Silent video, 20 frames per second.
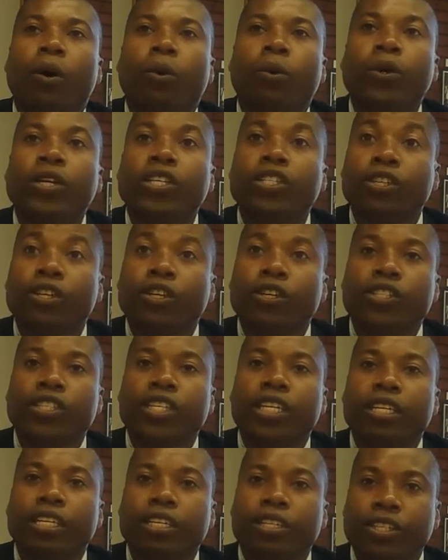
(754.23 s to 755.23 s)
research
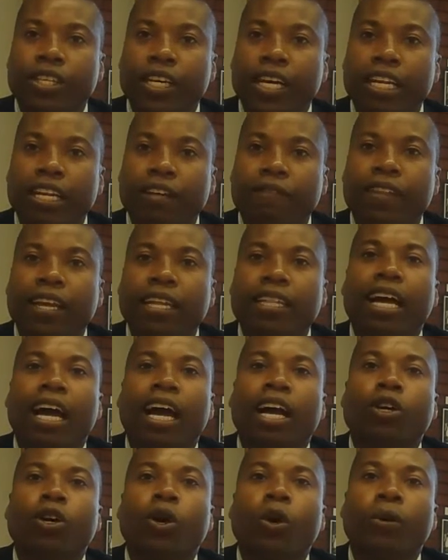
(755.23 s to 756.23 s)
initiatives that
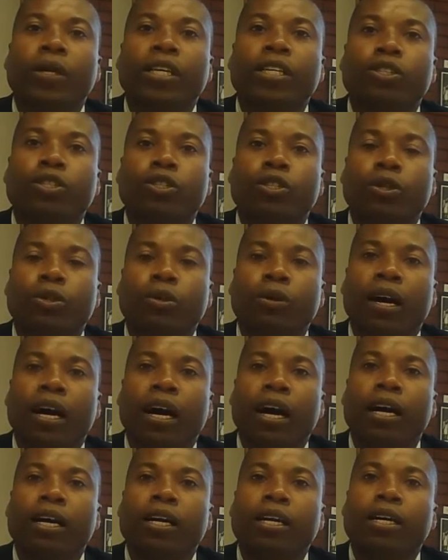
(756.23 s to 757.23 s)
are going to